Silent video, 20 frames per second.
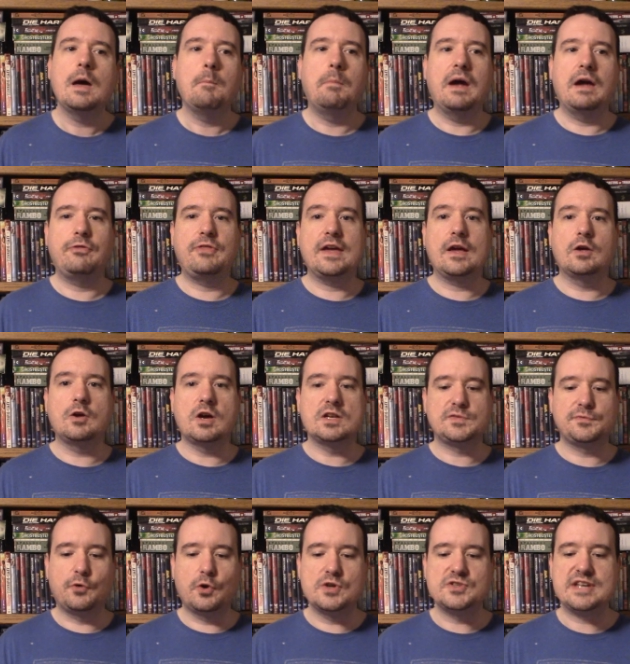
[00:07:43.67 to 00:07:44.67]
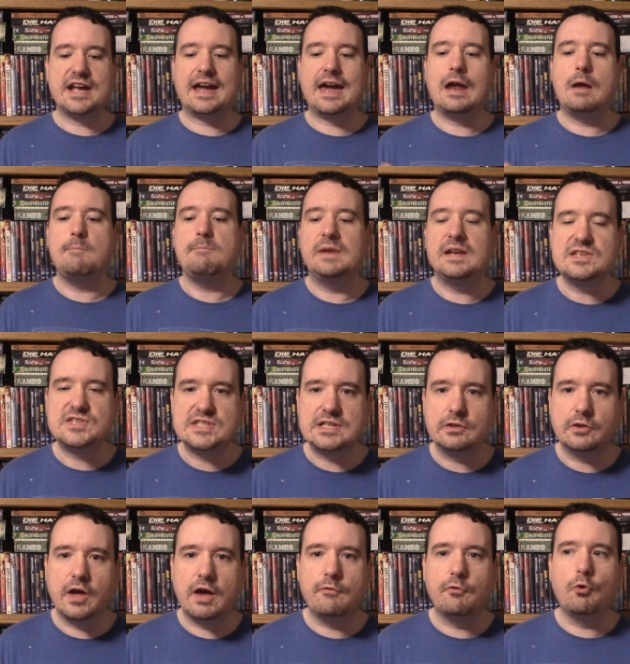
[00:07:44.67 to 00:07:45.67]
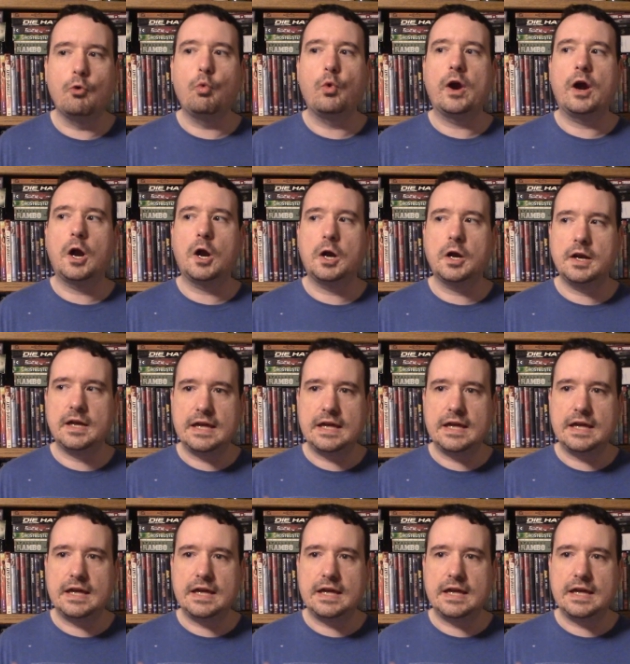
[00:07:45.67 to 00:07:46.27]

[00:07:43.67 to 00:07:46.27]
but I think as far as that kind of menacing level where